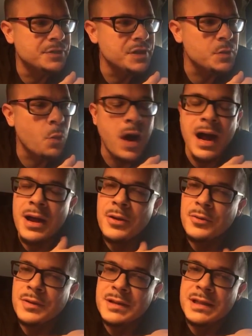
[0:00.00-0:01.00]
just
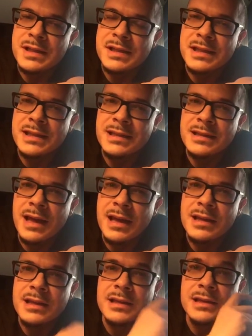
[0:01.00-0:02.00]
wild to see that
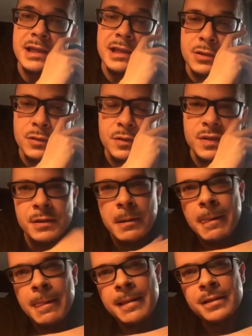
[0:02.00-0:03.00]
he continues
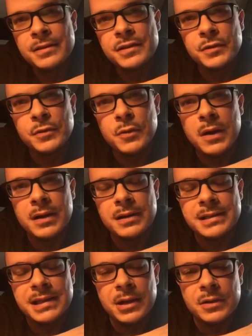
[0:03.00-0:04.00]
to
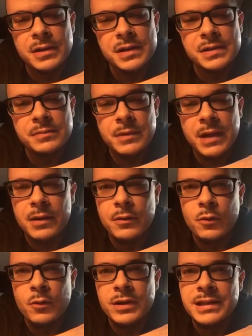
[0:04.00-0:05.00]
tell this kind of
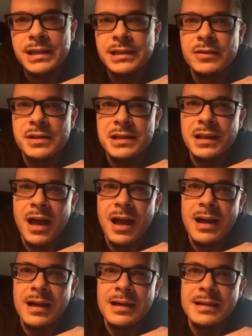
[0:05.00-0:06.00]
ridiculous
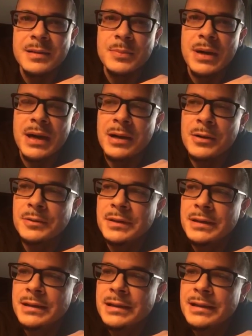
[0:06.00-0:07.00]
lie about
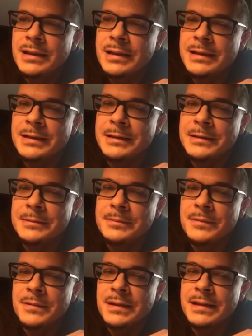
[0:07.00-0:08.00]

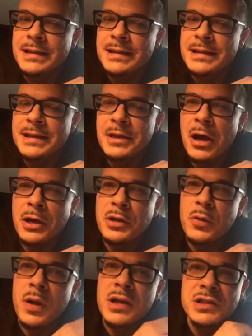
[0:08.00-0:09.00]
the
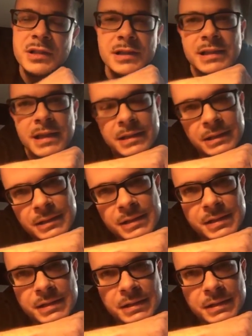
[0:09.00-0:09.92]
inauguration attendance.